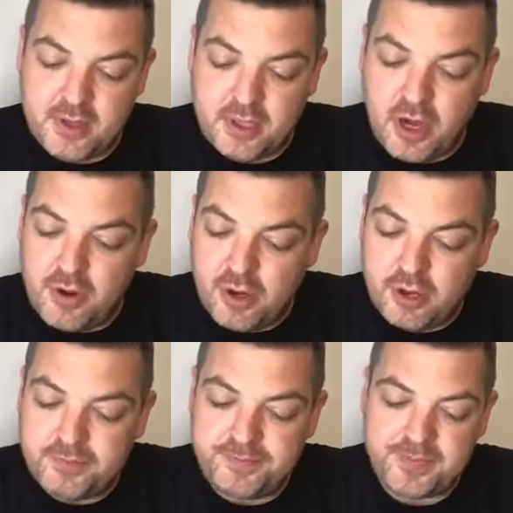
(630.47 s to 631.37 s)
Going
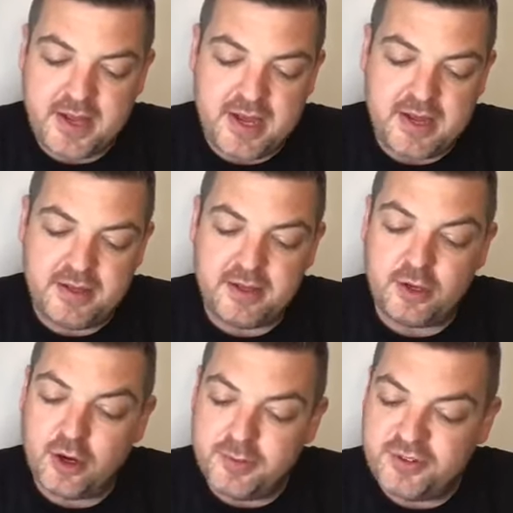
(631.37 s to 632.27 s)
on,
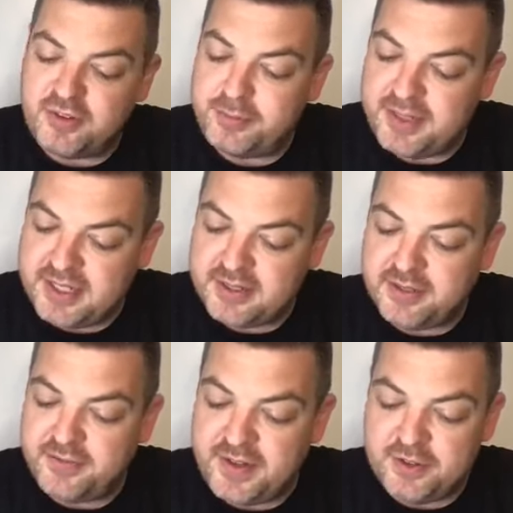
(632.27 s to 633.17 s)
economists have predicted
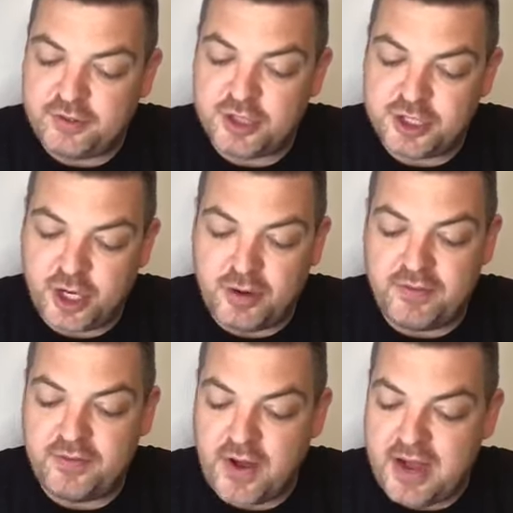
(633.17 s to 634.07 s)
the figures to show a
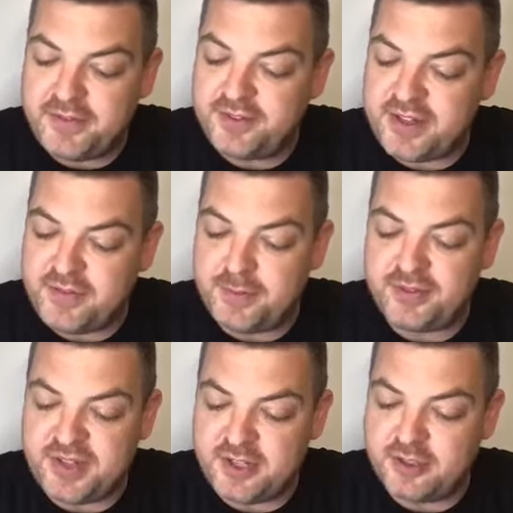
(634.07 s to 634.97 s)
5 to
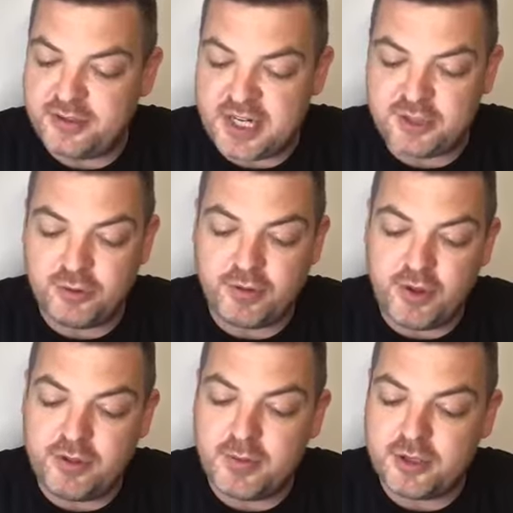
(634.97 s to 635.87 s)
7% contraction,
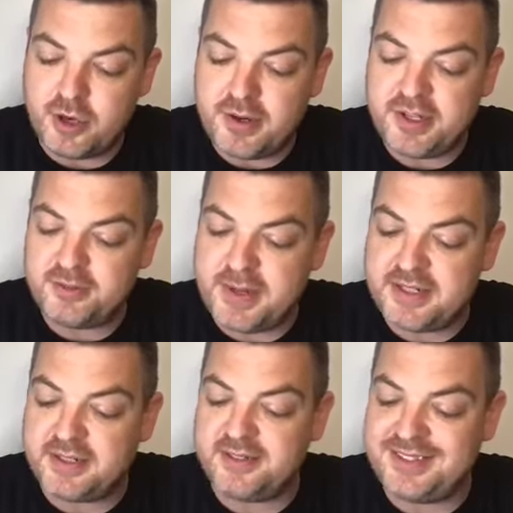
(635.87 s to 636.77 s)
although the majority
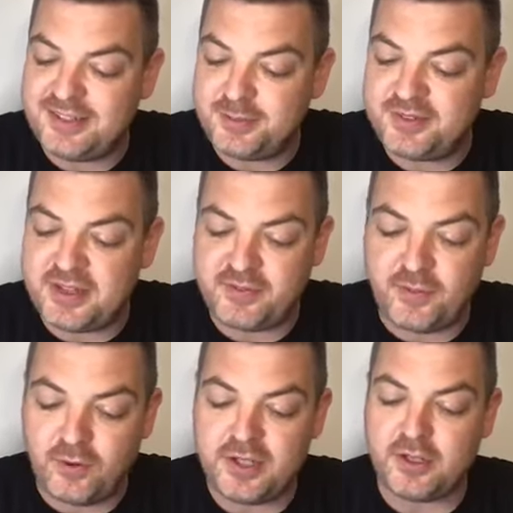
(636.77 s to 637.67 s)
expected a 6%
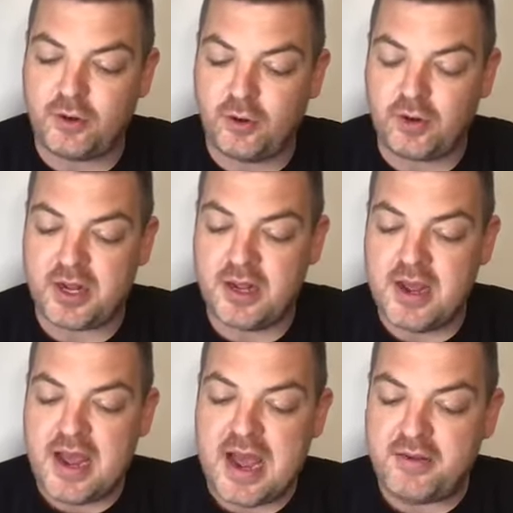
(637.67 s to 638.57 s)
fall in the quarter
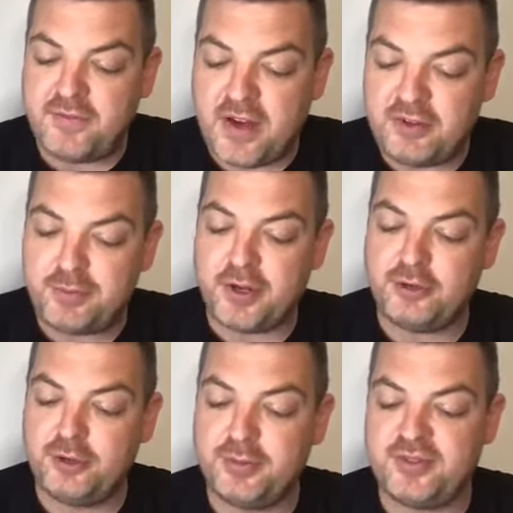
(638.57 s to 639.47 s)
and
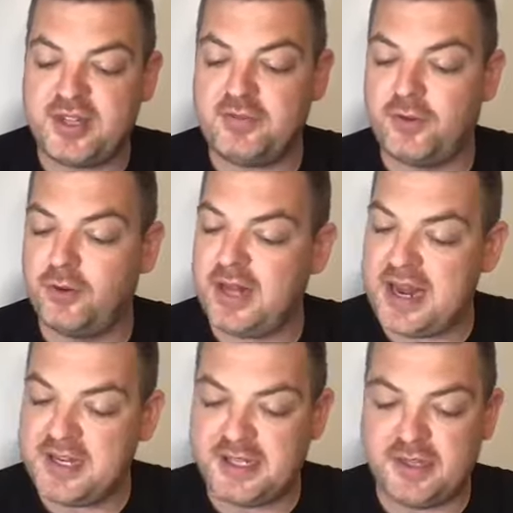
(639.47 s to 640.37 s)
5.2% fall
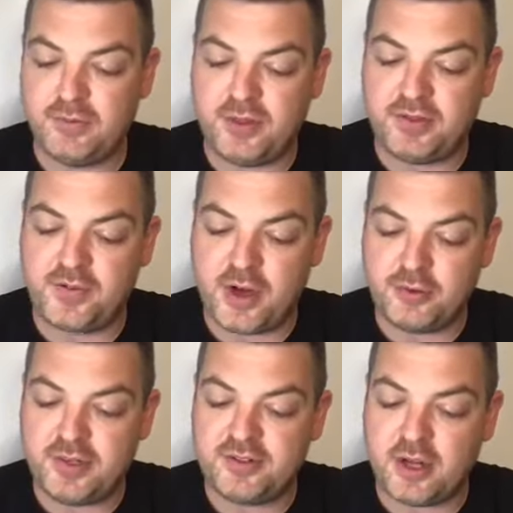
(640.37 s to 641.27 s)
annually, with the final
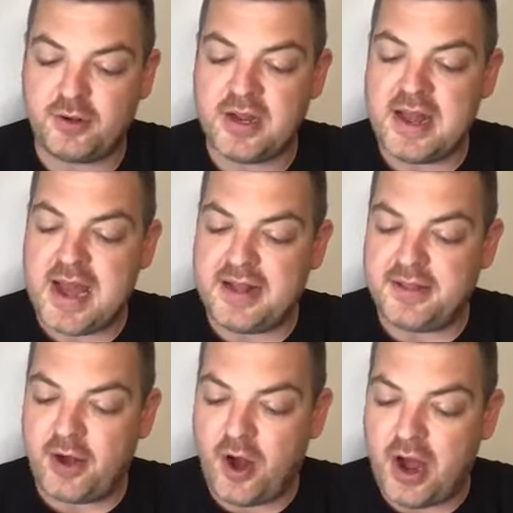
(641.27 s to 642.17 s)
result at
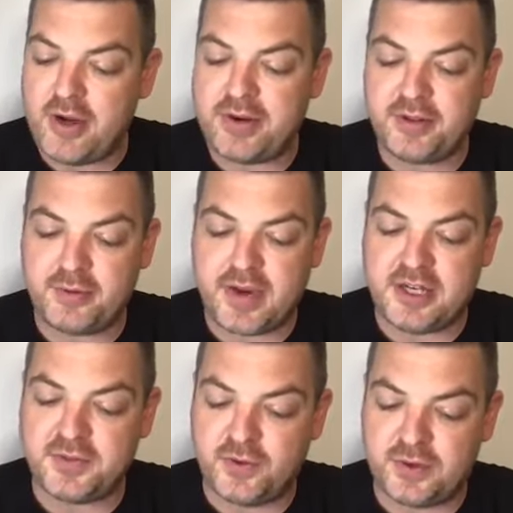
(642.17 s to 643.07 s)
the higher end of the
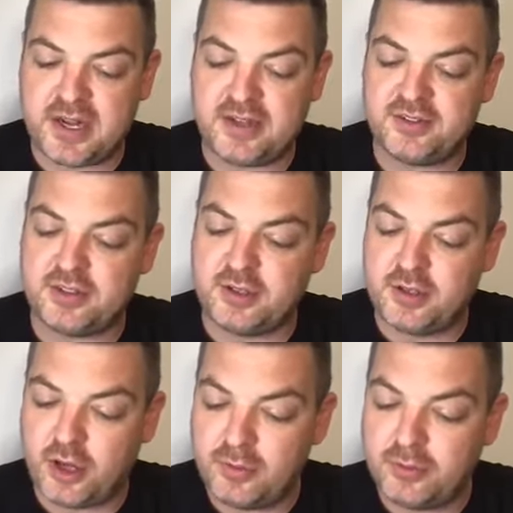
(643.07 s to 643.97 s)
range forecast. The
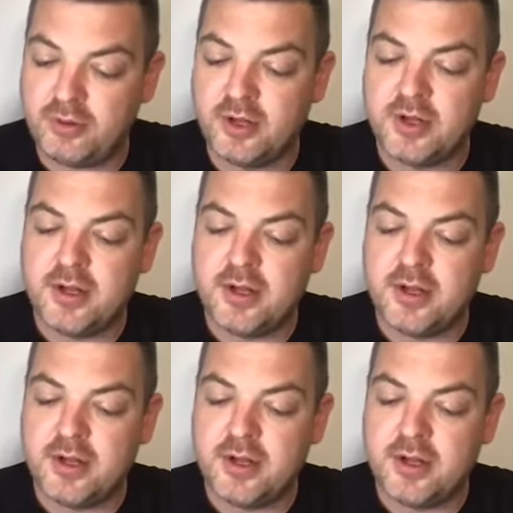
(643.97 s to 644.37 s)
global